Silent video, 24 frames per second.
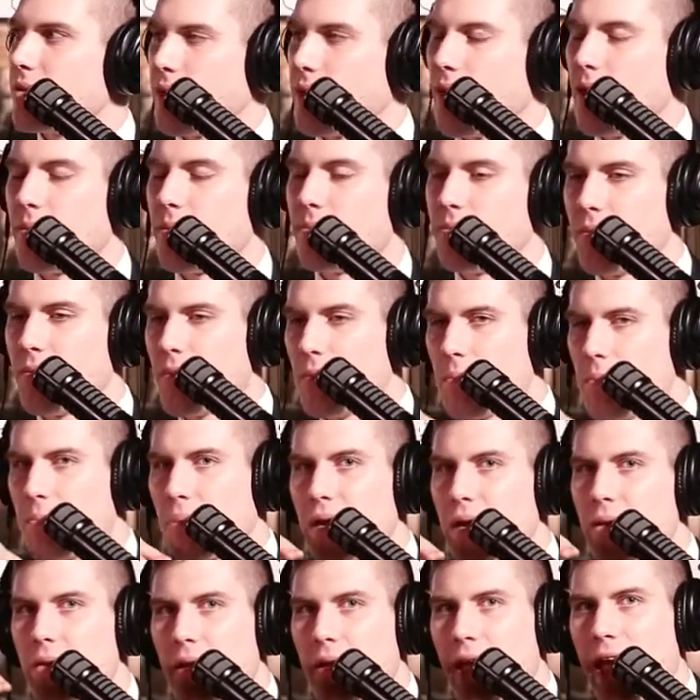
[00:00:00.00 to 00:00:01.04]
Um,
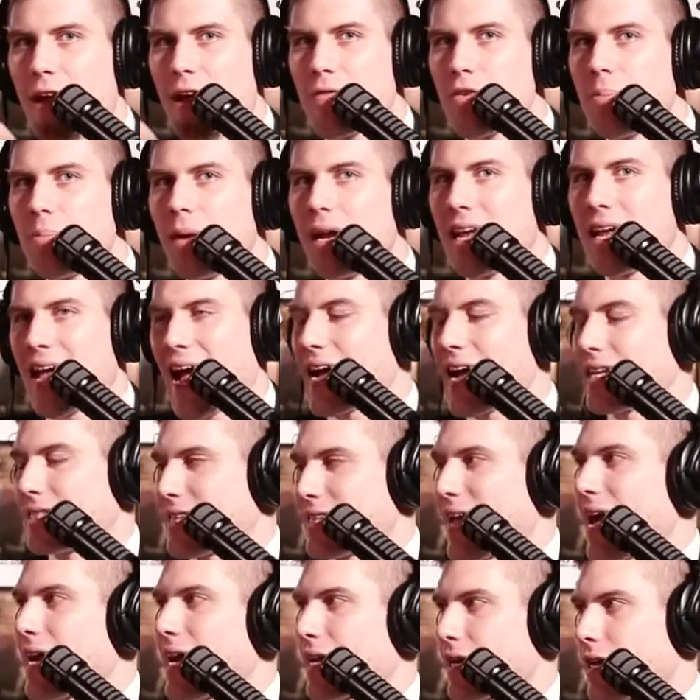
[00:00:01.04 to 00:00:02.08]
but everybody has
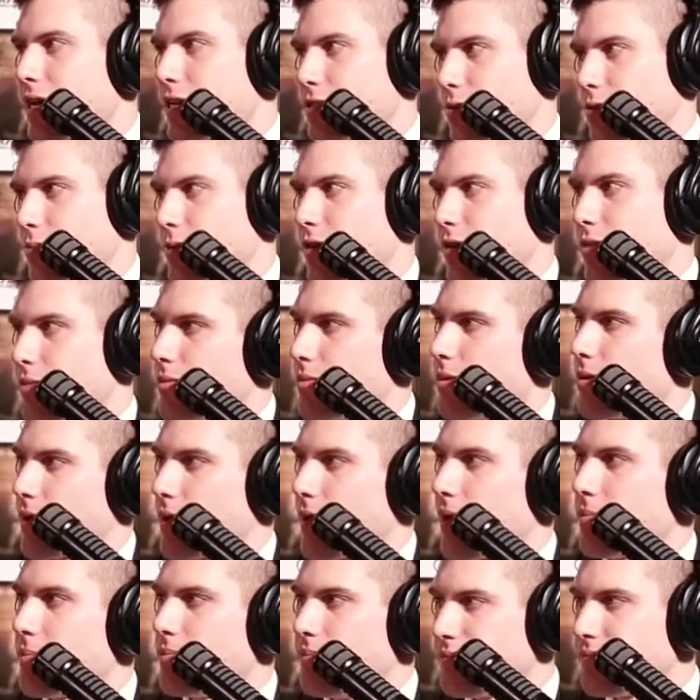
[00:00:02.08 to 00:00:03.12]
that customer.
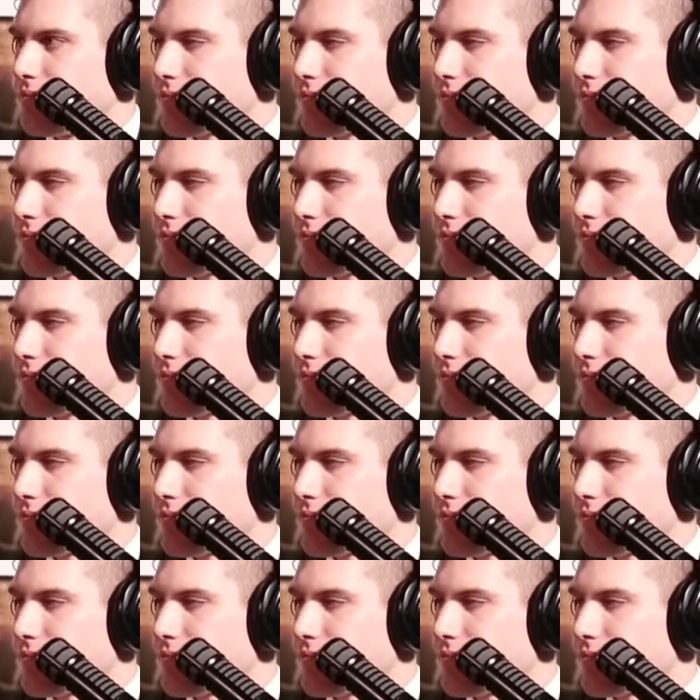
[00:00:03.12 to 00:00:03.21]
Okay.